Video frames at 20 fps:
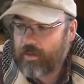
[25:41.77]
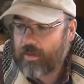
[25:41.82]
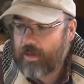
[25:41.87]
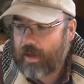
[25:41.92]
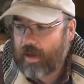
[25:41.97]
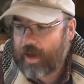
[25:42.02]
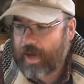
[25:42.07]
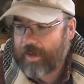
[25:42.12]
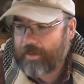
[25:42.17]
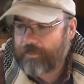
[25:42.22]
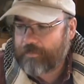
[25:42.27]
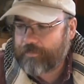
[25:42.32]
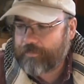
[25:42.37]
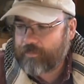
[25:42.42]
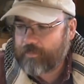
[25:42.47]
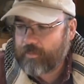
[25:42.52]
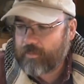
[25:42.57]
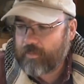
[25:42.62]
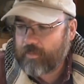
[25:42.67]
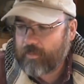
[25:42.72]
Alright.
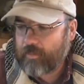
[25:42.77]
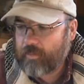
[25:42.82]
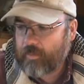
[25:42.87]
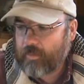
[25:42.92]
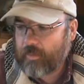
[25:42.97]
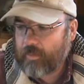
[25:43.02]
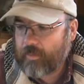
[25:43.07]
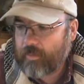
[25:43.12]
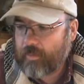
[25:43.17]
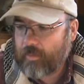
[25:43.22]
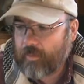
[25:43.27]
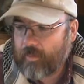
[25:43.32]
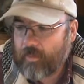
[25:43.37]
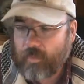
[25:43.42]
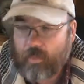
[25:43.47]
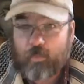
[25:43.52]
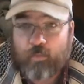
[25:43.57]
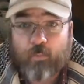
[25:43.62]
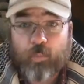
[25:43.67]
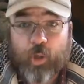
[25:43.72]

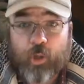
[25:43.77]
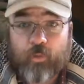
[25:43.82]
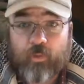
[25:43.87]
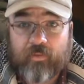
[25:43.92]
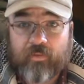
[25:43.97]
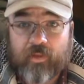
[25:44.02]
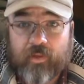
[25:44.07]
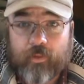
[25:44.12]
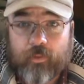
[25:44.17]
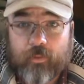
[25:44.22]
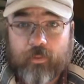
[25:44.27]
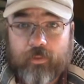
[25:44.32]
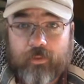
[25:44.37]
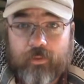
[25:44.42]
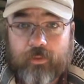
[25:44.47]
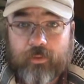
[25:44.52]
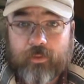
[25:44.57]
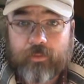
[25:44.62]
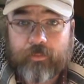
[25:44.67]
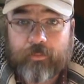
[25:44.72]
Book
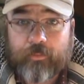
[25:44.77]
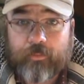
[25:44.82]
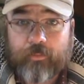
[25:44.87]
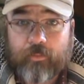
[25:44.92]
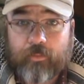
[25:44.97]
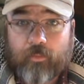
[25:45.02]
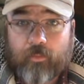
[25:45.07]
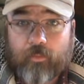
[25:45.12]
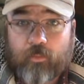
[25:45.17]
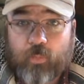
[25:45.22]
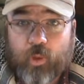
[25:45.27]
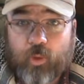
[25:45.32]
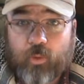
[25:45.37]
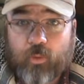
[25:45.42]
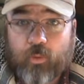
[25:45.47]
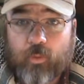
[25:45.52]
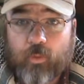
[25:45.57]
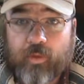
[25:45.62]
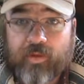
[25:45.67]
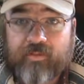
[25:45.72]
reviews. Book
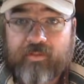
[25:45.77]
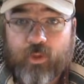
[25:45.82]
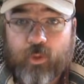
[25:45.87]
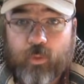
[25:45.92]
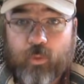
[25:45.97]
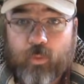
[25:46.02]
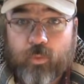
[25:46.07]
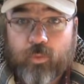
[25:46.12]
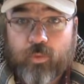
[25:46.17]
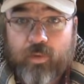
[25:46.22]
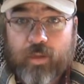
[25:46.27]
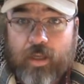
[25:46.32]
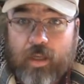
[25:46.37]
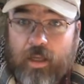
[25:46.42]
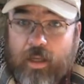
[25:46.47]
reviews.